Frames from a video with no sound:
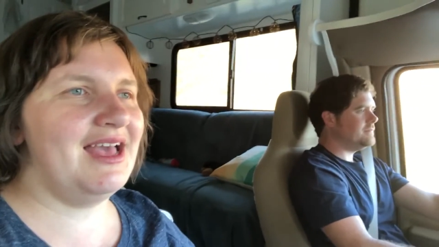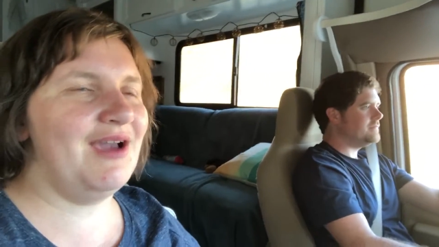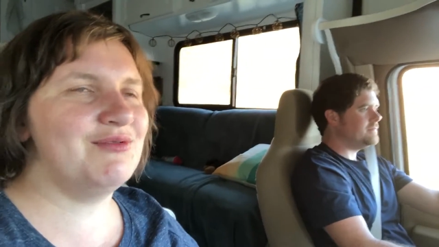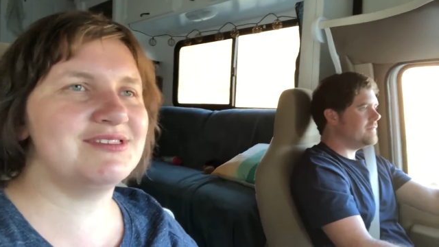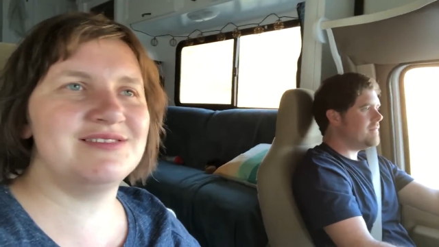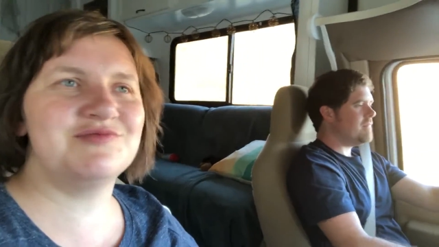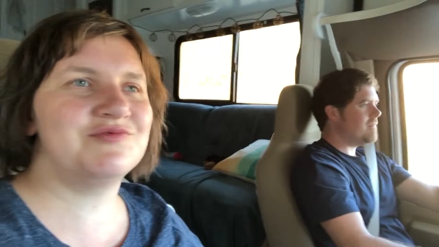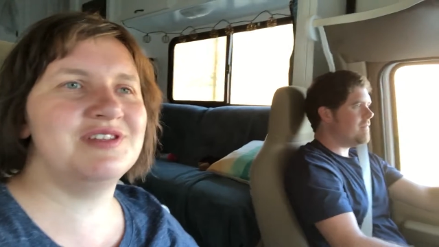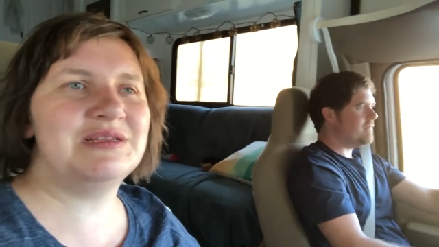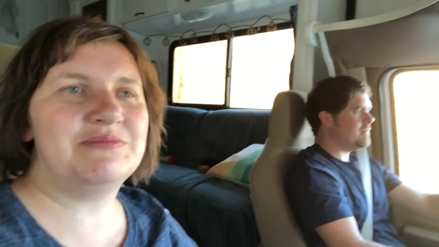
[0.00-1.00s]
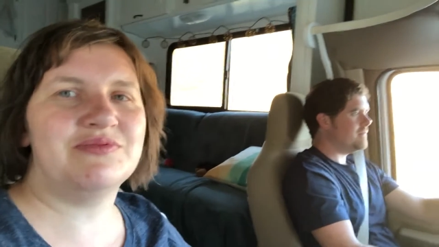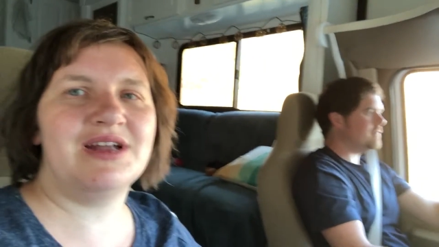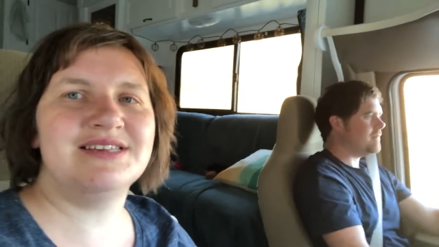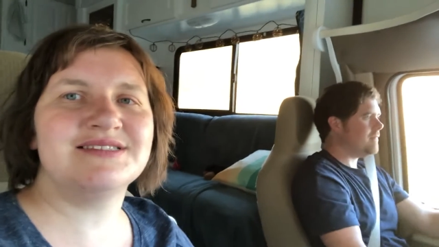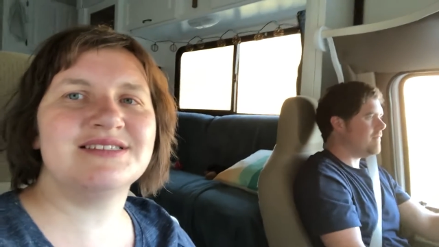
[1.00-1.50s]
Speaker 1: I wasn't really
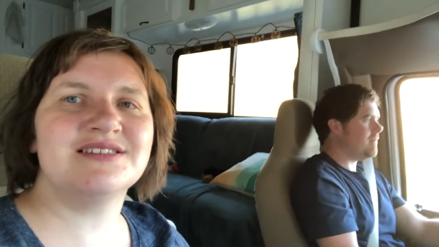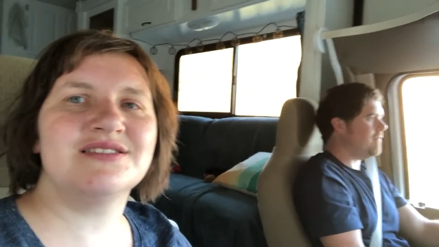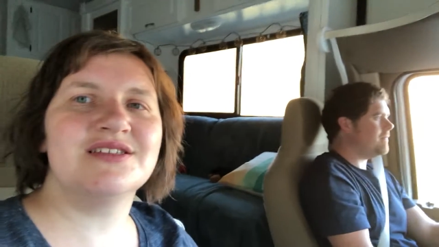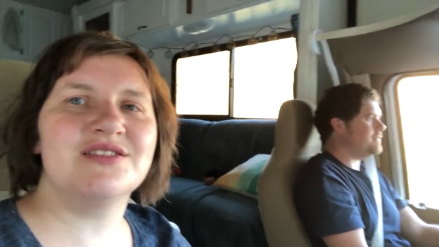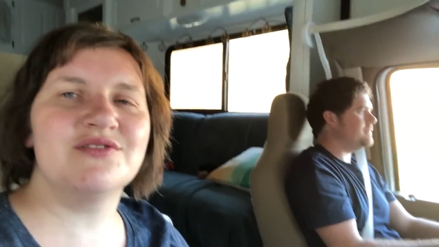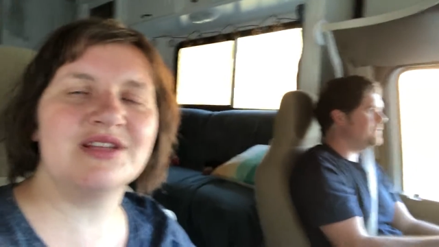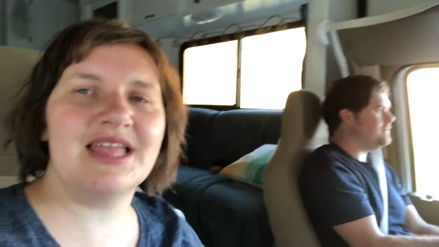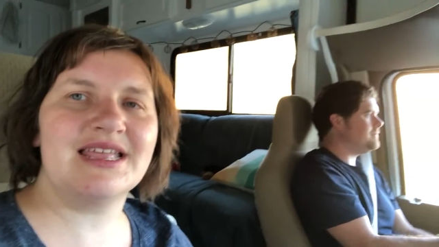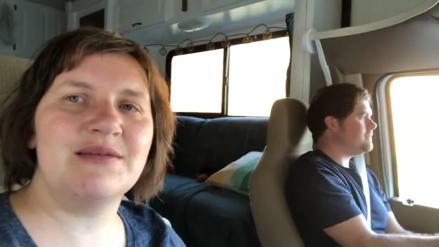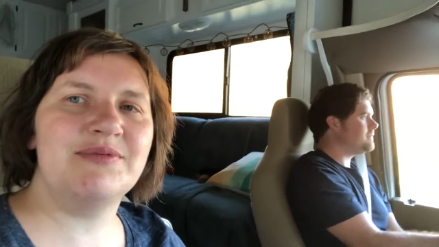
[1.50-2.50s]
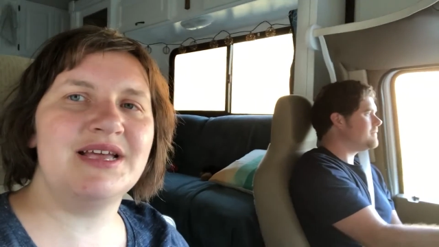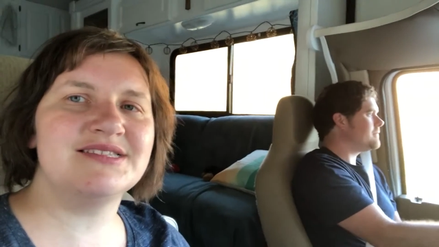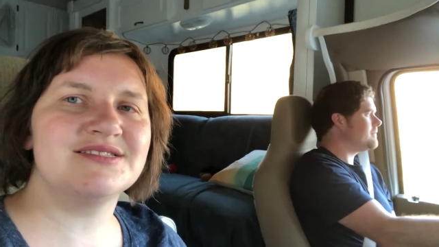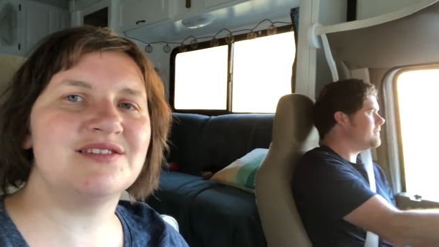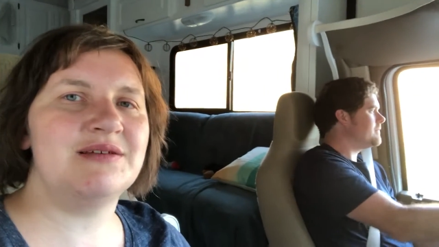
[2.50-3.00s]
impressed. It, it looked like the
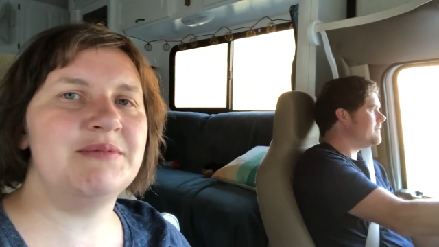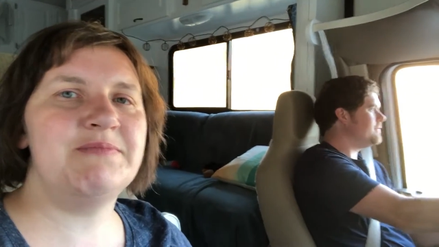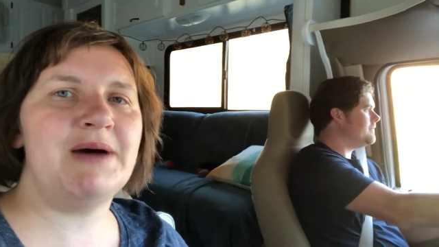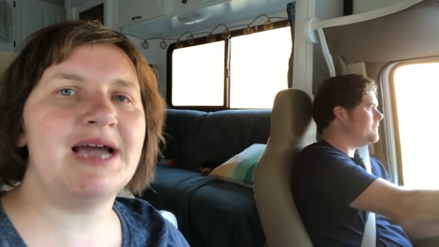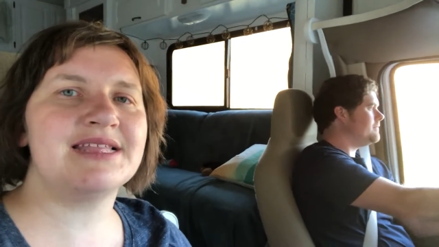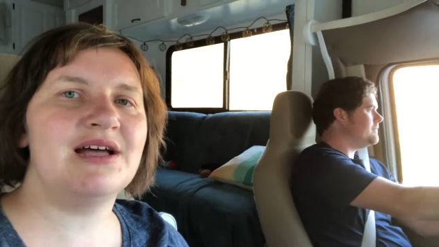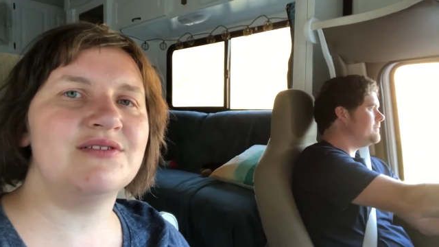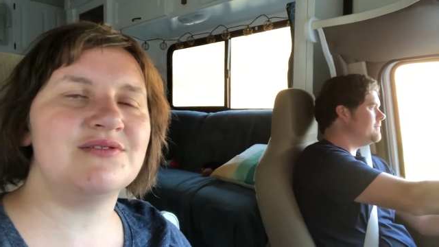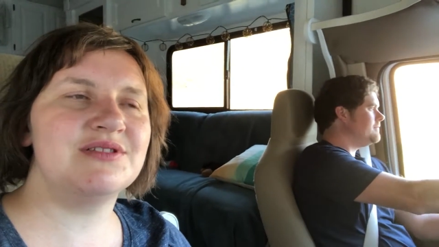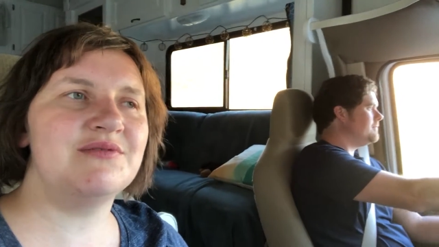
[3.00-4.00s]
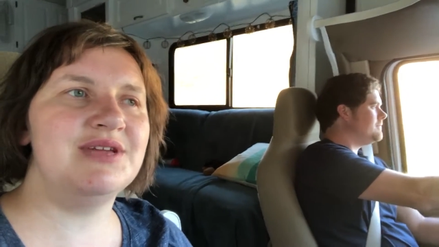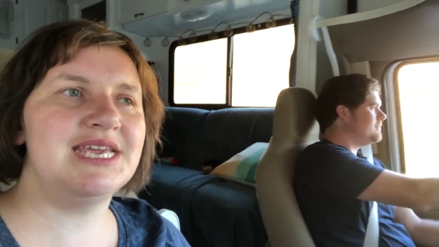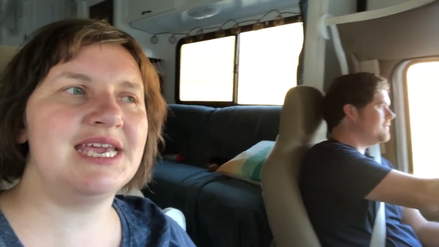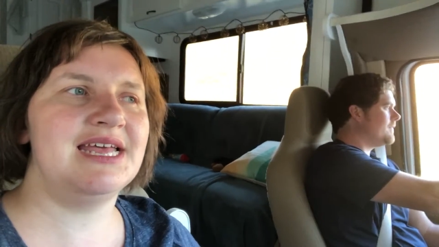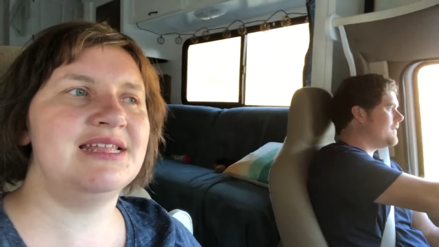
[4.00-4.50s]
place is gonna be packed out on the
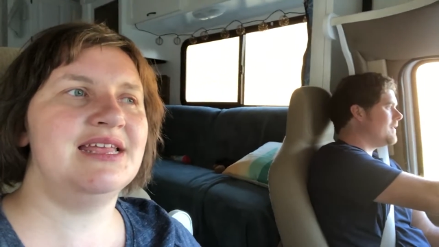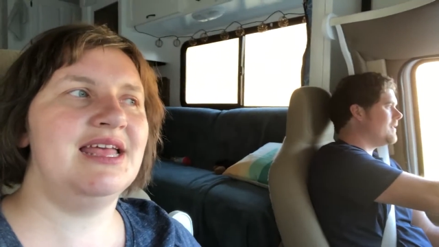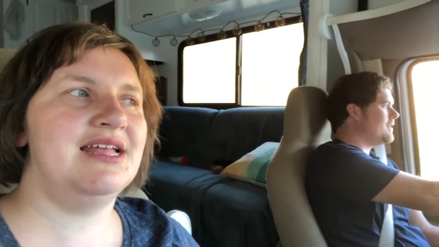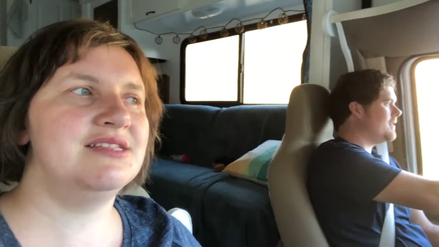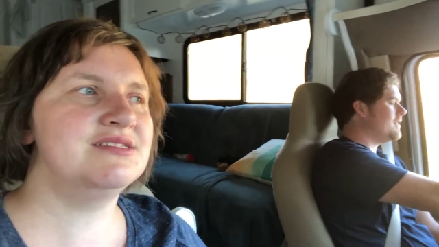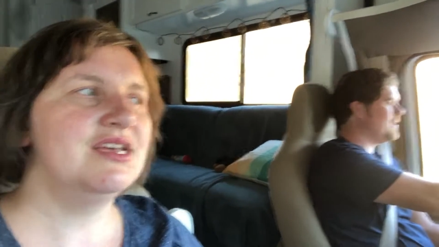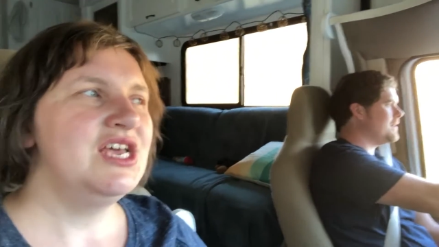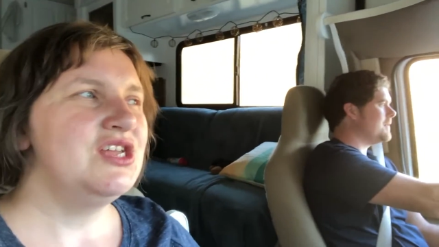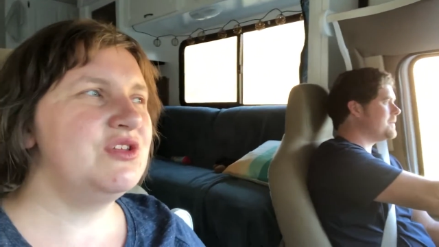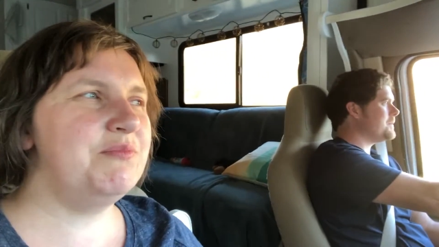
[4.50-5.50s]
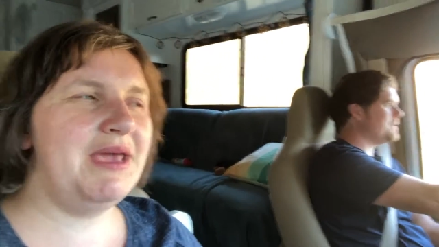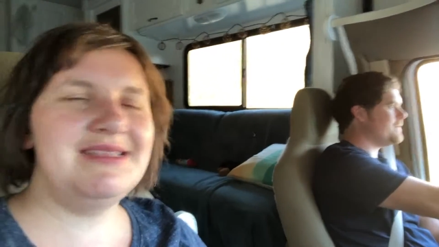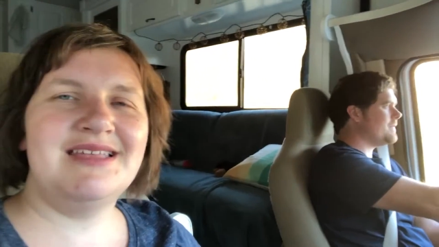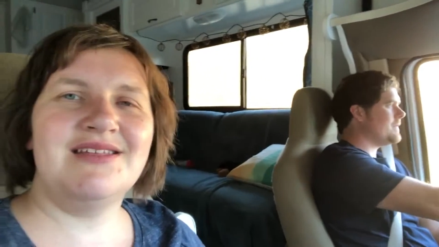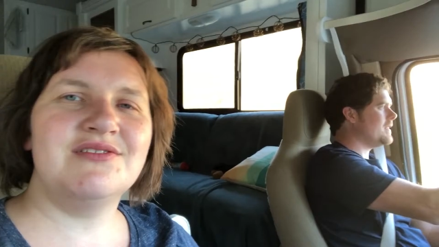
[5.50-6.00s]
weekend, and to pay
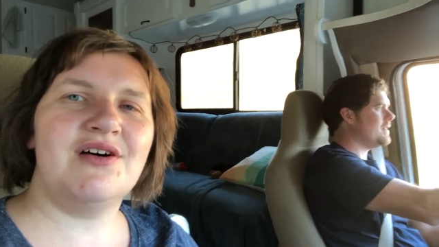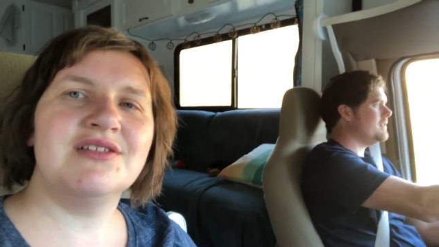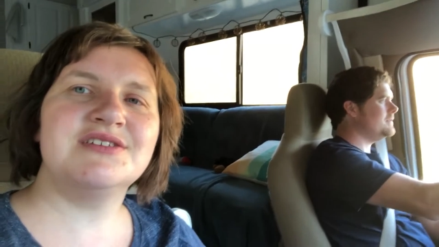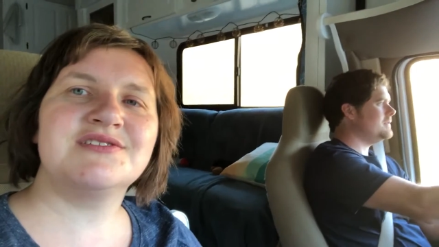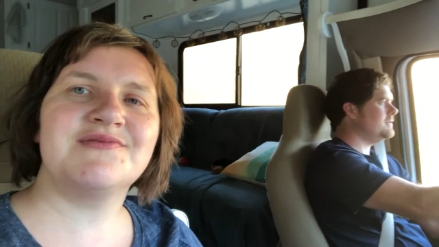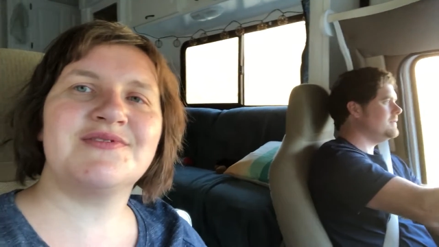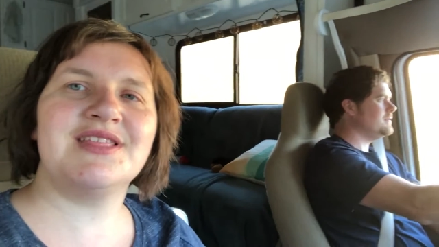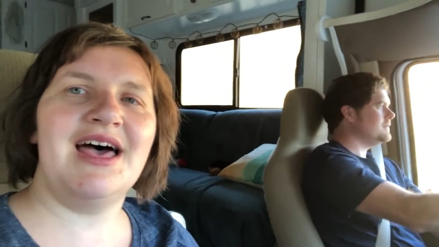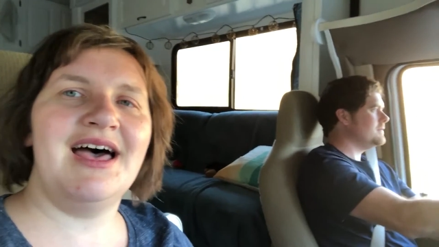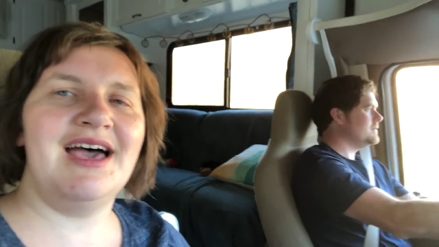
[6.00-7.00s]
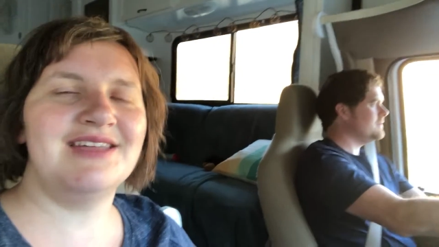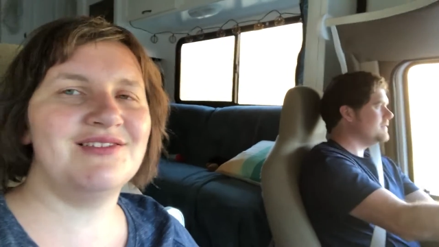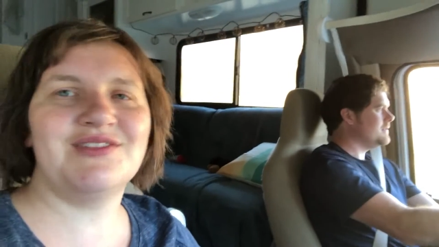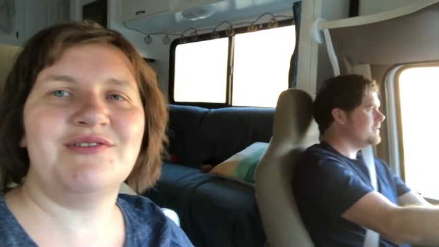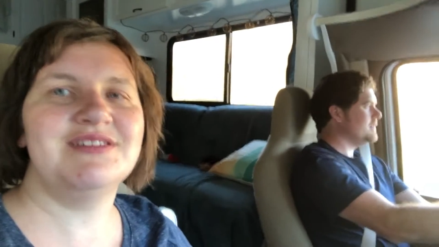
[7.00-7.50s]
ten dollars for that, I
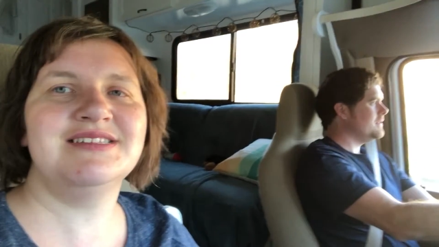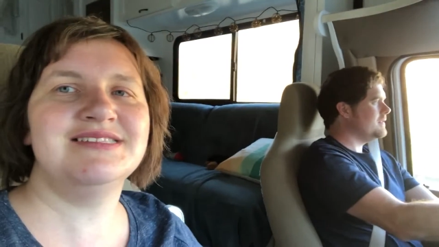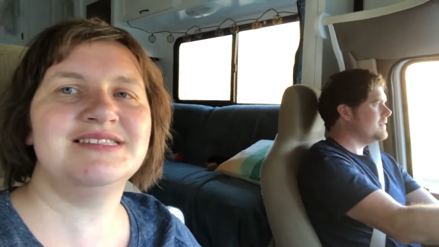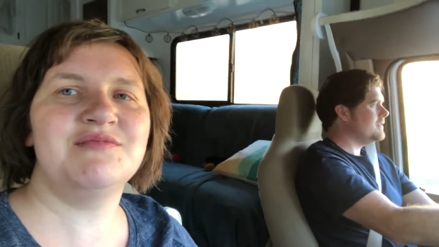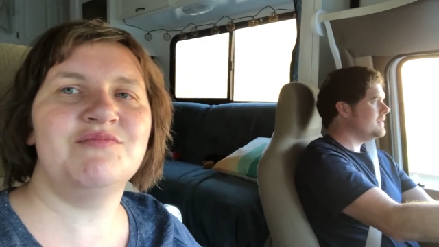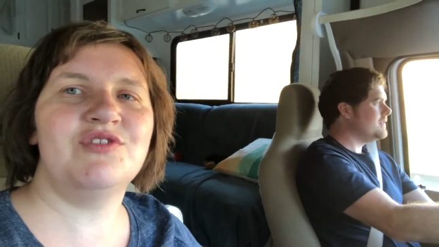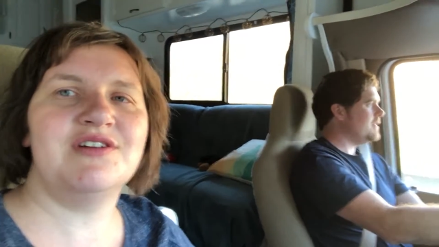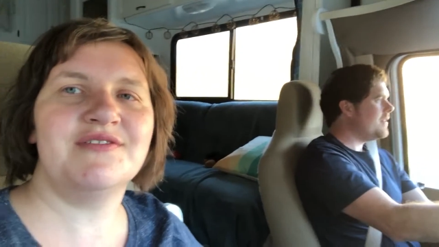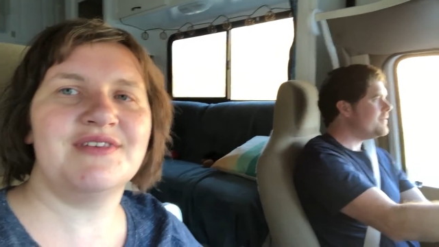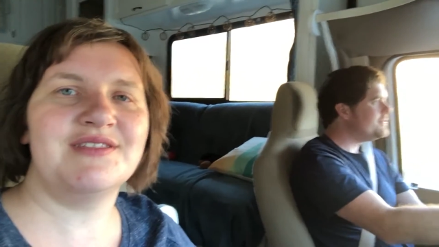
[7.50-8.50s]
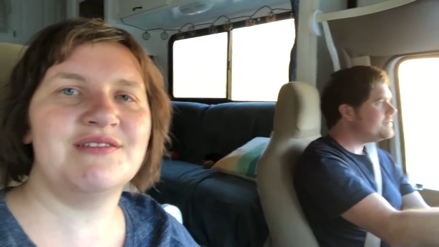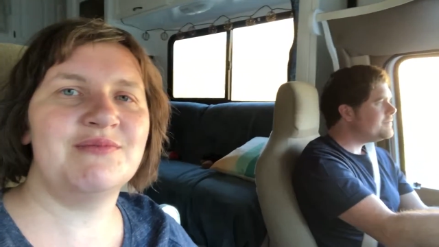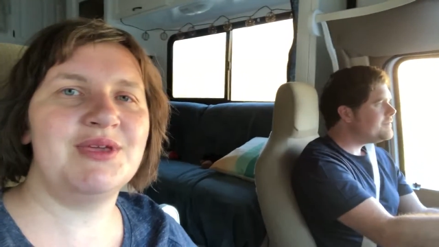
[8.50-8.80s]
don't know, it didn't seem worth it to